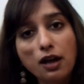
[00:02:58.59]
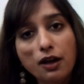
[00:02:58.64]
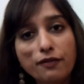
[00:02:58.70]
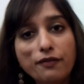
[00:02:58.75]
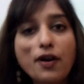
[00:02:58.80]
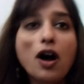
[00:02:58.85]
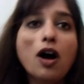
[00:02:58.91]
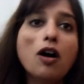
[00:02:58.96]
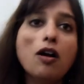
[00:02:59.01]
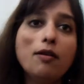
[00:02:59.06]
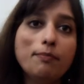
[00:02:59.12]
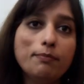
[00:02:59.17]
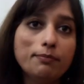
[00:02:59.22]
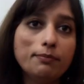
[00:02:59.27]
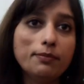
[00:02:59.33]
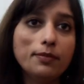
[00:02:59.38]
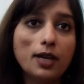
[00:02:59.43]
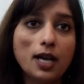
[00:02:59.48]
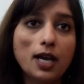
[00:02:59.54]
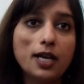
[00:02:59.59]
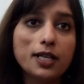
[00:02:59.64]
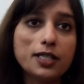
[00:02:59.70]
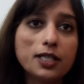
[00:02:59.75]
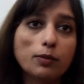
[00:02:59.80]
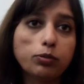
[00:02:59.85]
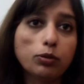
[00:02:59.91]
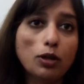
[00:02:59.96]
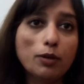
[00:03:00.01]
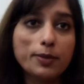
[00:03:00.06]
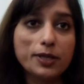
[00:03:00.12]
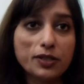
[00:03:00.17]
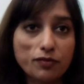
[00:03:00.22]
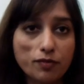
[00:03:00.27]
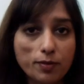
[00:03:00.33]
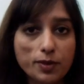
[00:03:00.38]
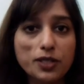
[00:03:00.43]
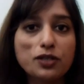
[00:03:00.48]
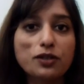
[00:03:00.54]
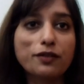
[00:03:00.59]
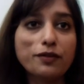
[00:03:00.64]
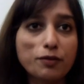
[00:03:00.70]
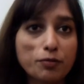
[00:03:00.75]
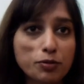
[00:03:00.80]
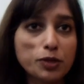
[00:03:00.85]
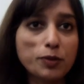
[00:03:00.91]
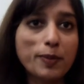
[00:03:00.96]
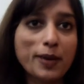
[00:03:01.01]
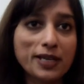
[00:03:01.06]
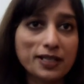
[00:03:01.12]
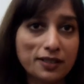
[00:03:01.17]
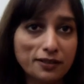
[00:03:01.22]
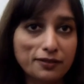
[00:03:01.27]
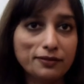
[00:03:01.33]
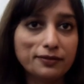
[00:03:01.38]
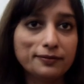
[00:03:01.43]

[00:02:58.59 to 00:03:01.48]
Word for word: of ARM deployments from a server perspective.